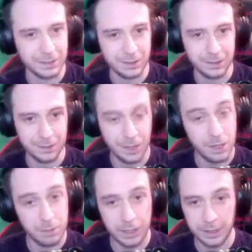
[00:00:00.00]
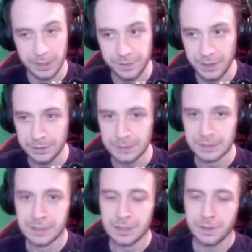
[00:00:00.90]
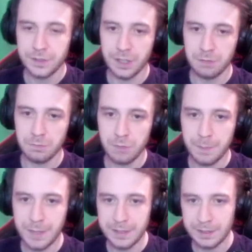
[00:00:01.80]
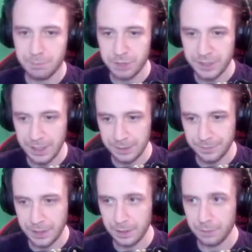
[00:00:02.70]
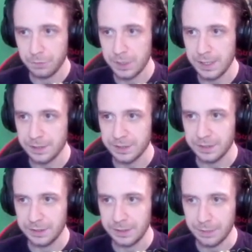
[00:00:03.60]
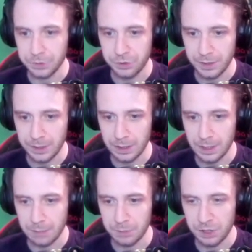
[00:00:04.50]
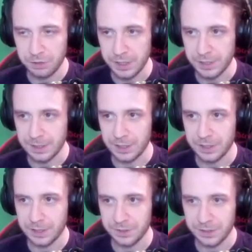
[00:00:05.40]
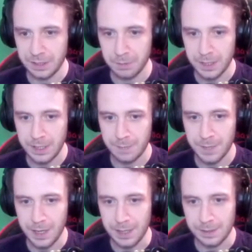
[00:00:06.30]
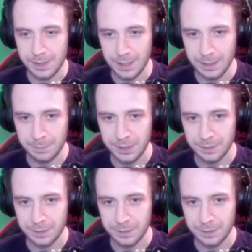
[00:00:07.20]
Oh no, we got it, that's fine. So we start the fight off, we instantly Devil Trigger, and we use our slash cancels there. We hit him 8 times.